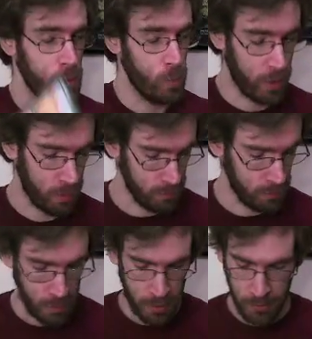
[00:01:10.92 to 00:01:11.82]
Well,
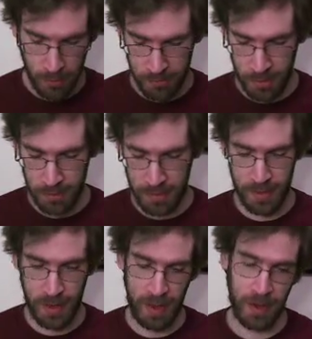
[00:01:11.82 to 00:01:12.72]
there's nothing
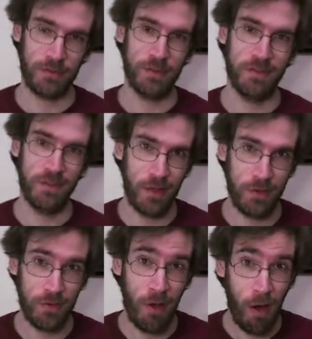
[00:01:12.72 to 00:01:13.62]
that actually
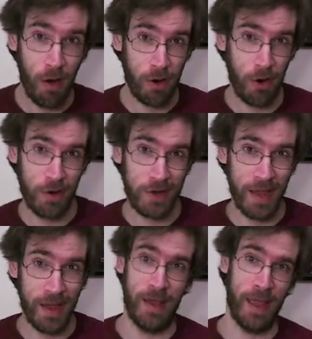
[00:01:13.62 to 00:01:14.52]
says a card
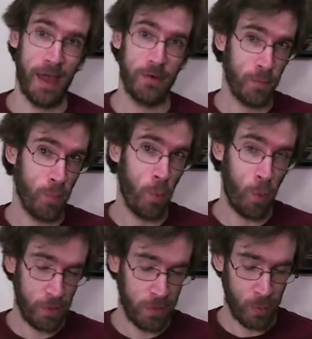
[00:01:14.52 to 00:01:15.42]
can't have
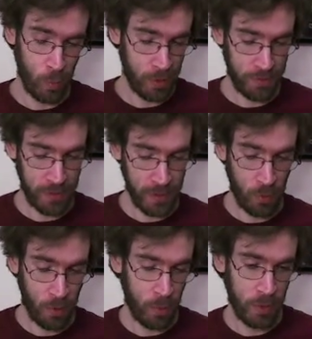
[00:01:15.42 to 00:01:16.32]
more than one thing
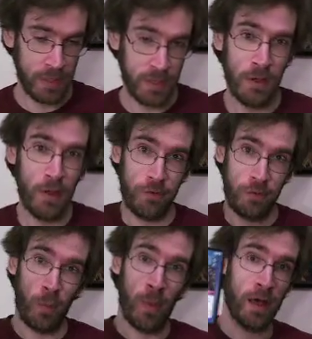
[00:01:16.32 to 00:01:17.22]
wrong with it,
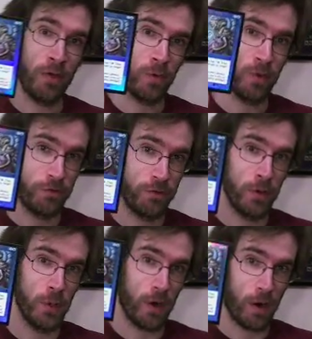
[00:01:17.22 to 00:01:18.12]
so might as well show
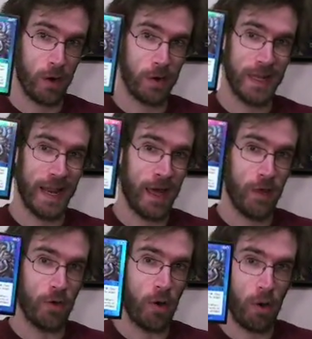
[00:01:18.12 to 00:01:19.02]
you a card that
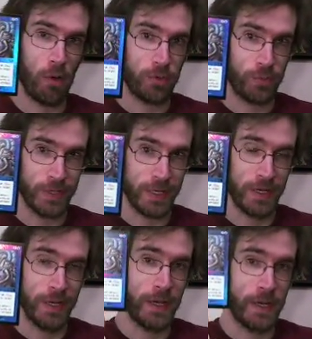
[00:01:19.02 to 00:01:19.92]
has all 3.
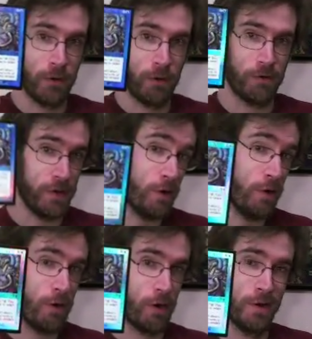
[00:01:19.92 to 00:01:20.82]
Here is a
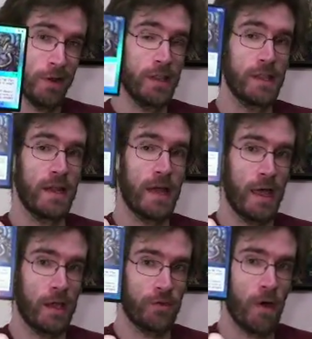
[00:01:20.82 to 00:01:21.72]
card that
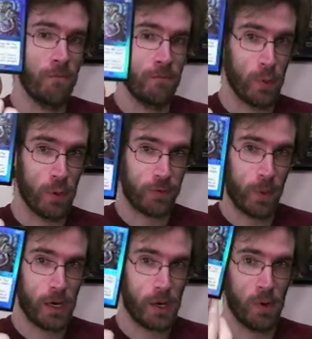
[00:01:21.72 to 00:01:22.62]
has 4
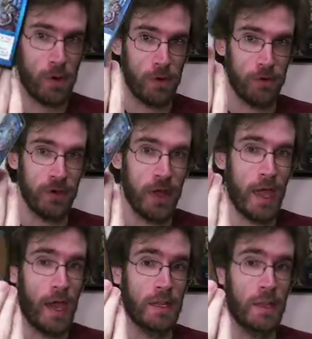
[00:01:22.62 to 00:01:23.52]
square corners
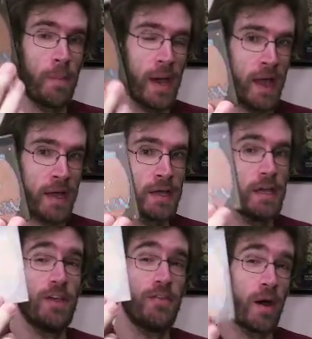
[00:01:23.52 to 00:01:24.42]
and the back
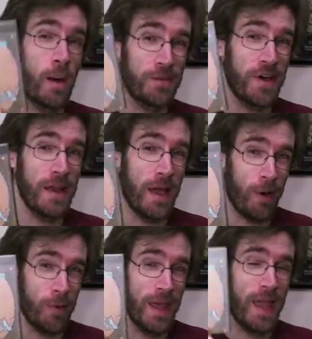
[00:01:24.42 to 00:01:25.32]
is upside
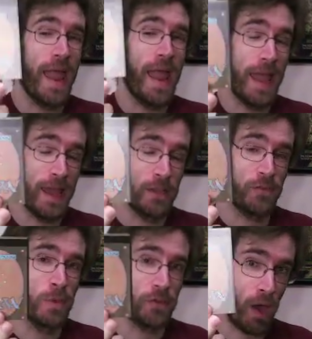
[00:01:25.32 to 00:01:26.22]
down and
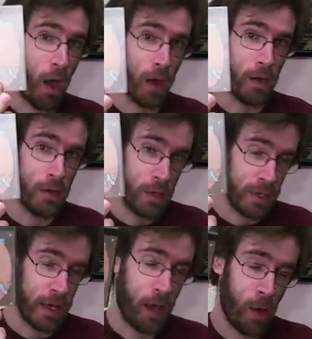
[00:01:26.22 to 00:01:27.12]
it's miscut.
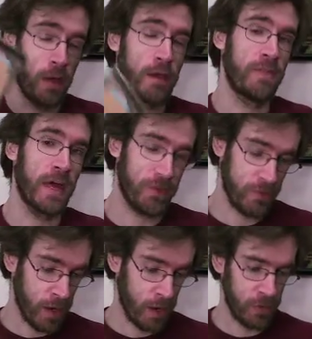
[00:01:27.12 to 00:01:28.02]
Now, if that's
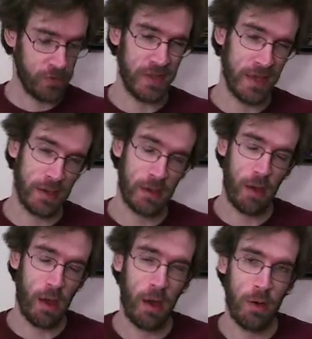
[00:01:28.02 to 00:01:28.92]
not a mistake,
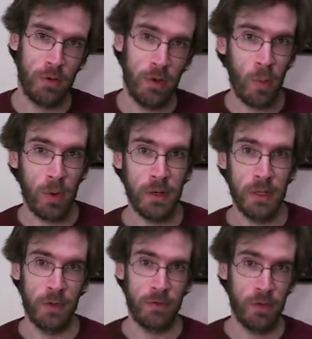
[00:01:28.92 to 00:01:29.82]
I don't know what
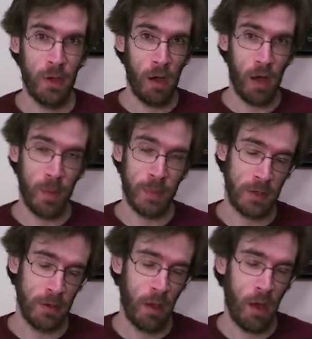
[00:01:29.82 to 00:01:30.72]
is. I
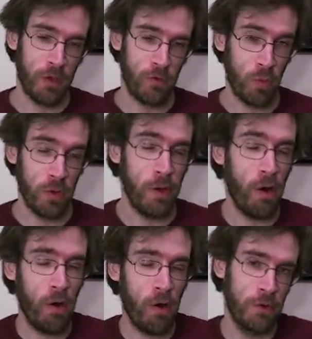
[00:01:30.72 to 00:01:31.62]
mean, it's really
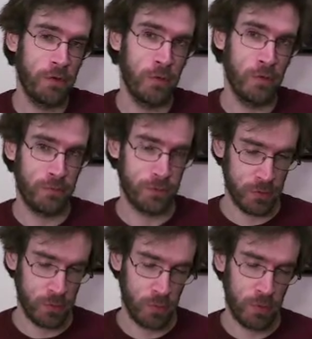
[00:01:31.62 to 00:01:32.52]
hard
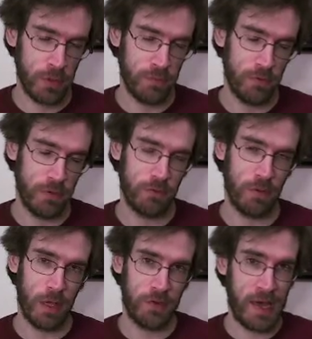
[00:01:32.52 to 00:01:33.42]
to really
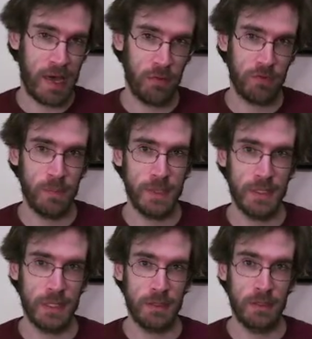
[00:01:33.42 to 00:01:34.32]
visualize how something
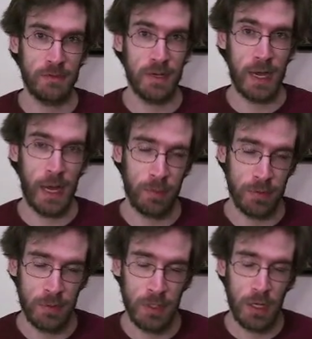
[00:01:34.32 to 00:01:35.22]
like this could
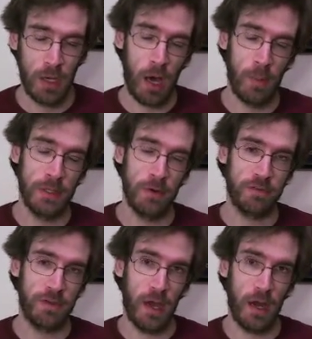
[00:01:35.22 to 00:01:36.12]
happen. I mean,
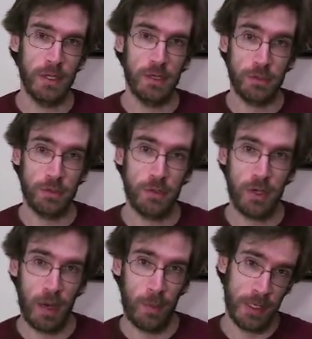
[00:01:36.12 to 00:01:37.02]
there's got to be a good
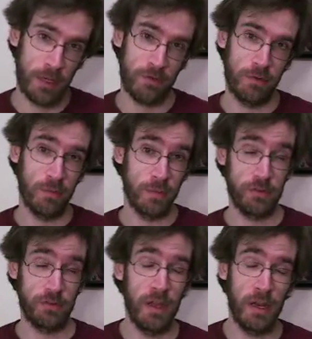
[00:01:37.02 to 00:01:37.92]
combination of
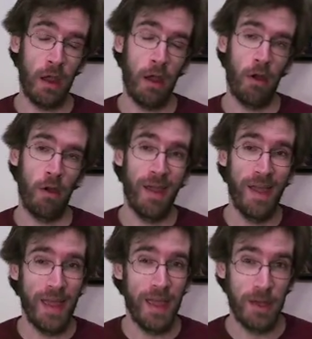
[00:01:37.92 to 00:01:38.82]
machine error
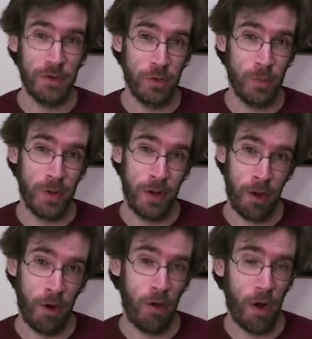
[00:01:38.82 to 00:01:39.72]
and human
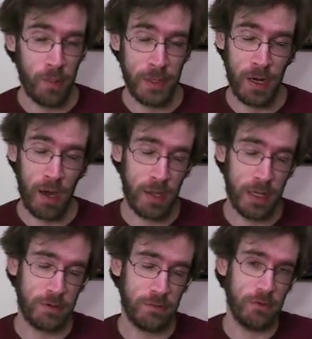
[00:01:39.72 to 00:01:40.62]
error. I mean, I
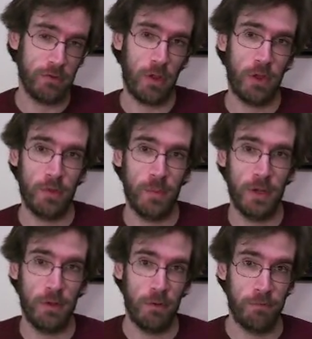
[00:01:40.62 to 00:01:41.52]
like to visualize somebody
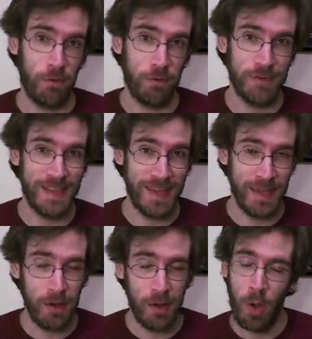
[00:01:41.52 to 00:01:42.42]
on their first
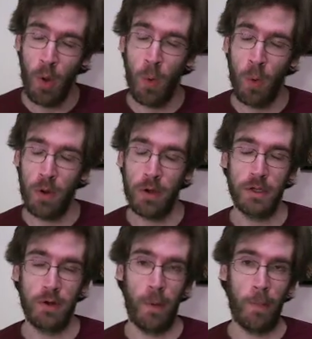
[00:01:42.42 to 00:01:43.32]
day, or
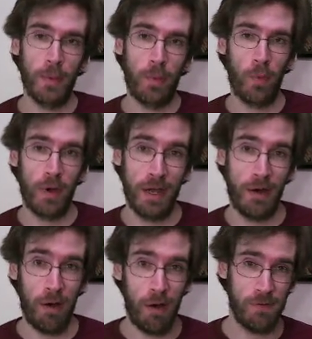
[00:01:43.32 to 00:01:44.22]
people running it
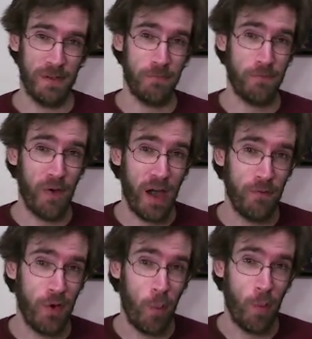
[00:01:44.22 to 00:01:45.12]
off at
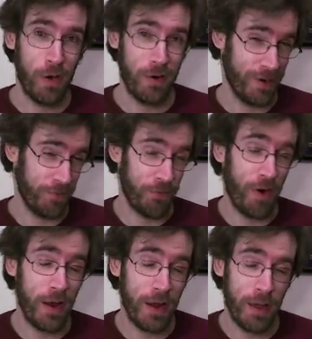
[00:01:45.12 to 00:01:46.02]
5:01 on a
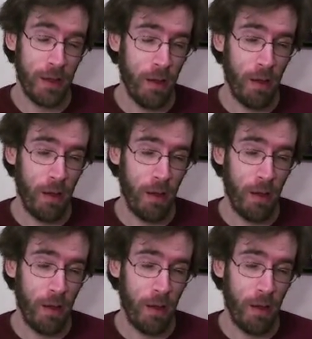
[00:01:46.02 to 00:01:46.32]
Friday.